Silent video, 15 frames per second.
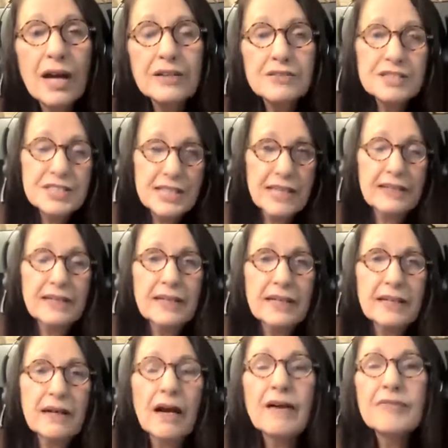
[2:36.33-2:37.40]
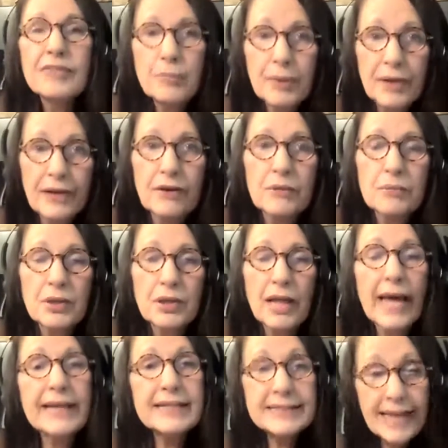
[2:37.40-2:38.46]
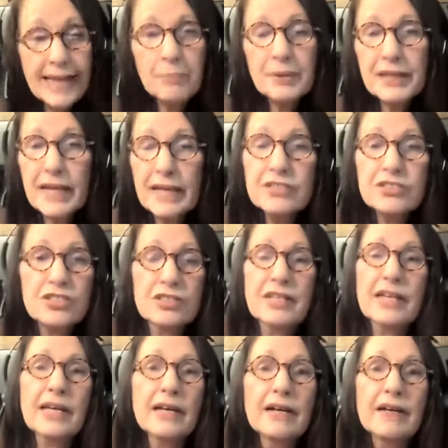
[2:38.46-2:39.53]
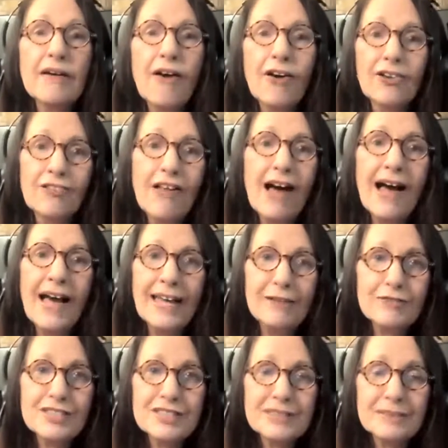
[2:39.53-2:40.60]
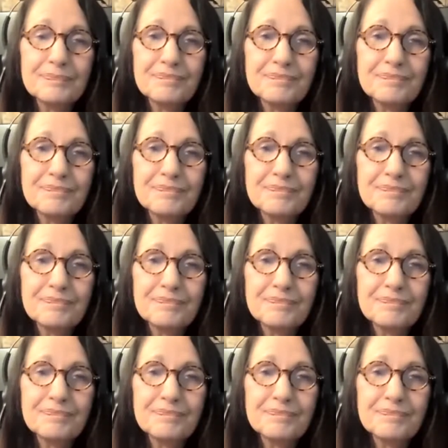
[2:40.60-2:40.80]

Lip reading: understanding of the parable and its application in our lives.